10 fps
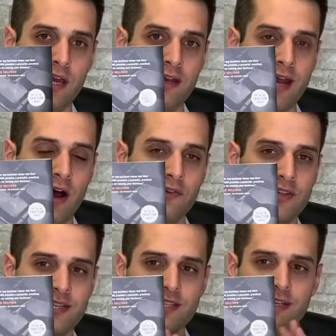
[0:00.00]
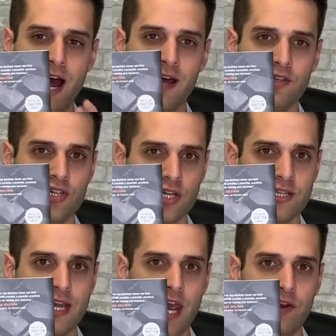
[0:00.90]
Now, this is not
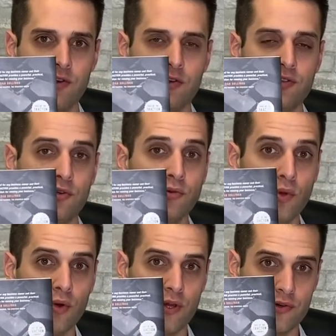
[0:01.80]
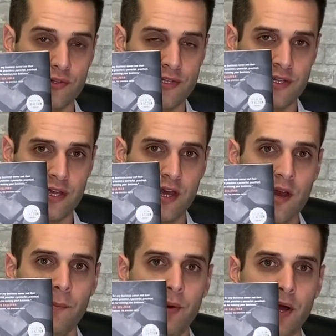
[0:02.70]
just catered to lawyers,
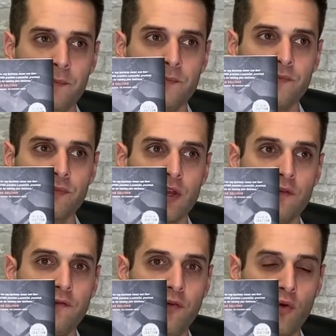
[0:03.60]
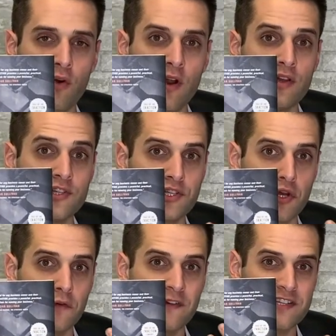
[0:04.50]
but for
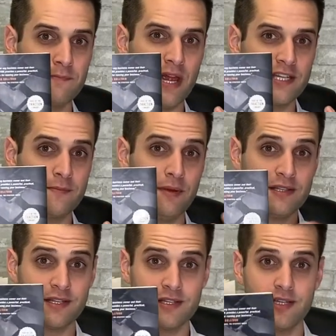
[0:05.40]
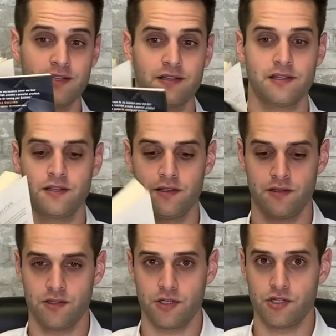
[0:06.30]
service-based businesses,
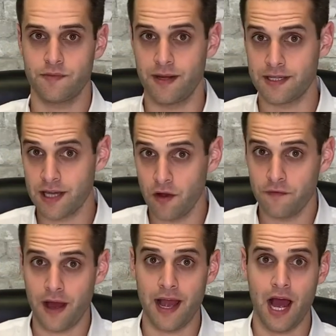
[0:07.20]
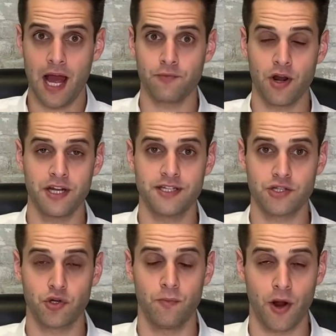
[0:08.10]
such as myself, I, I run a
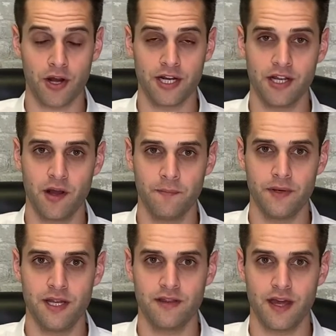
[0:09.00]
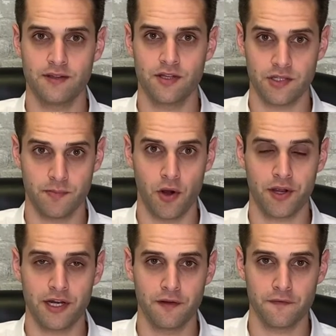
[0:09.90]
digital marketing company that does
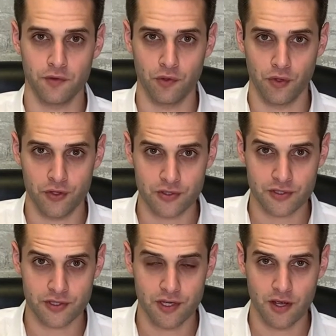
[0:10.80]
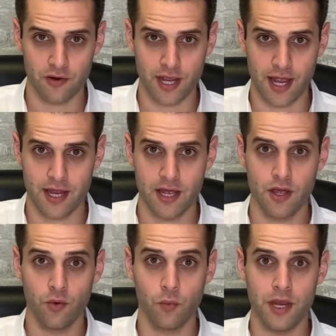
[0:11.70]
marketing for lawyers, okay?
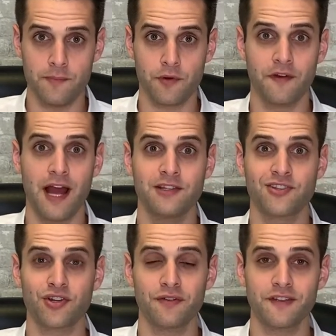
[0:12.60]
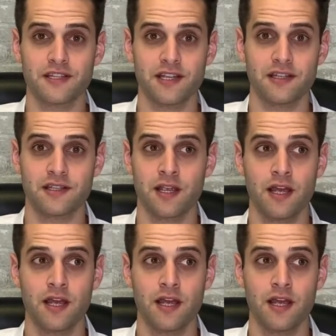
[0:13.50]
We provide services.